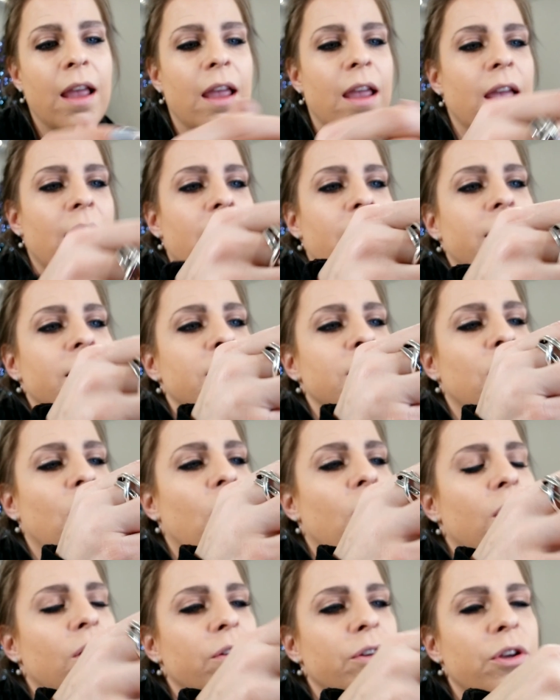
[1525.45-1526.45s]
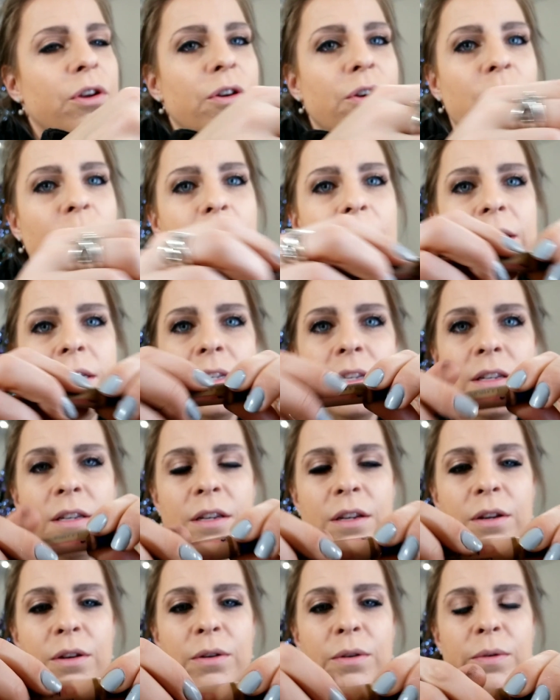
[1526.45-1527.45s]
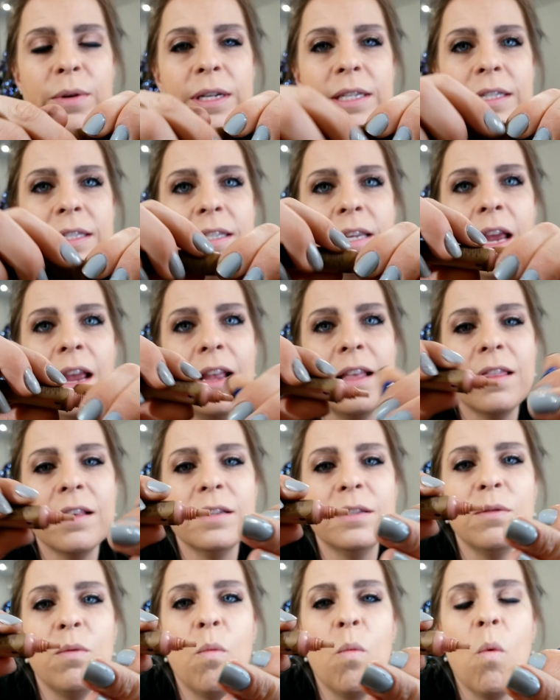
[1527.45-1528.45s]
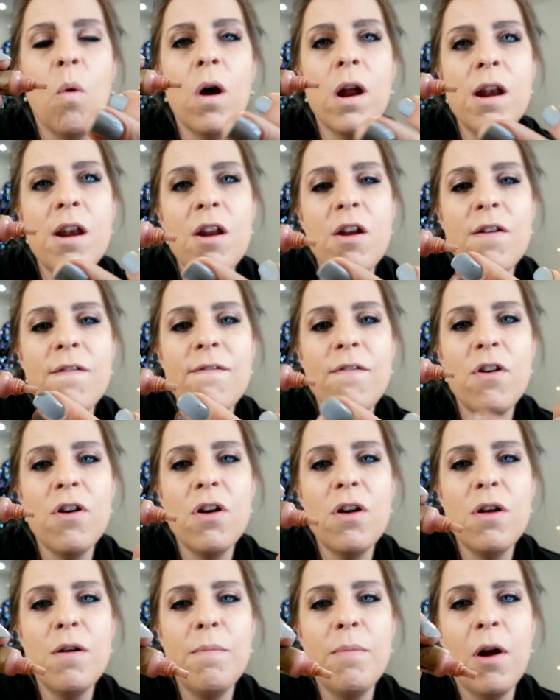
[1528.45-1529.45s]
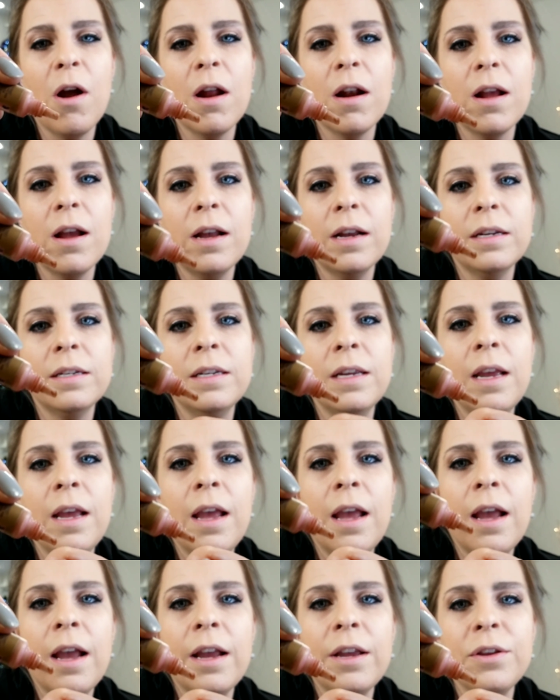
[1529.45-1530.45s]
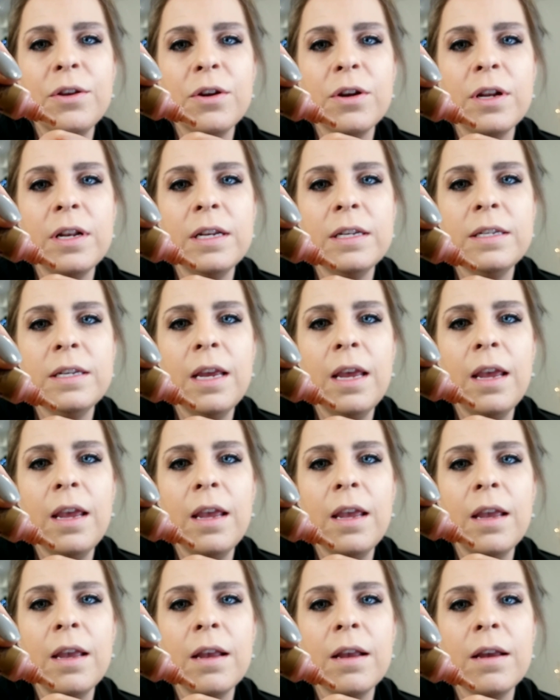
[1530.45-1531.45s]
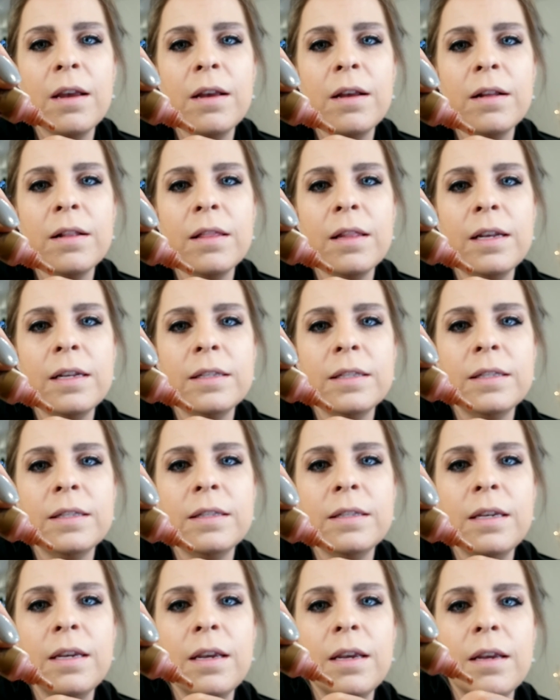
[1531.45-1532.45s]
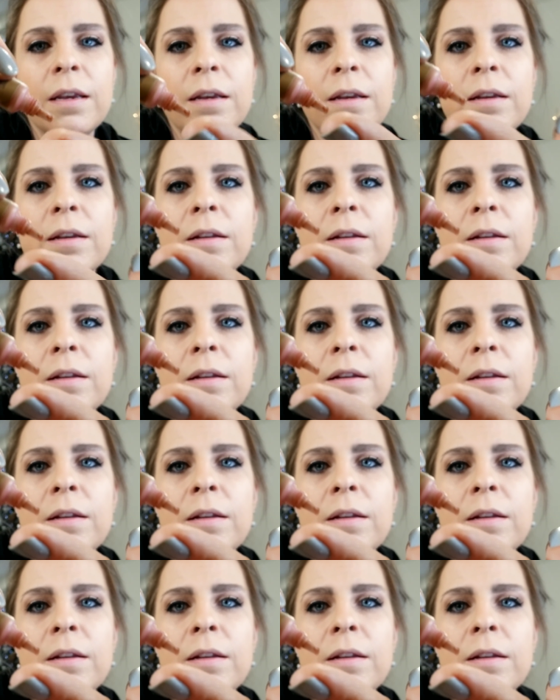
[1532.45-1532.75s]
And all you're going to do is take this wonderful product and you're gonna take, let's see,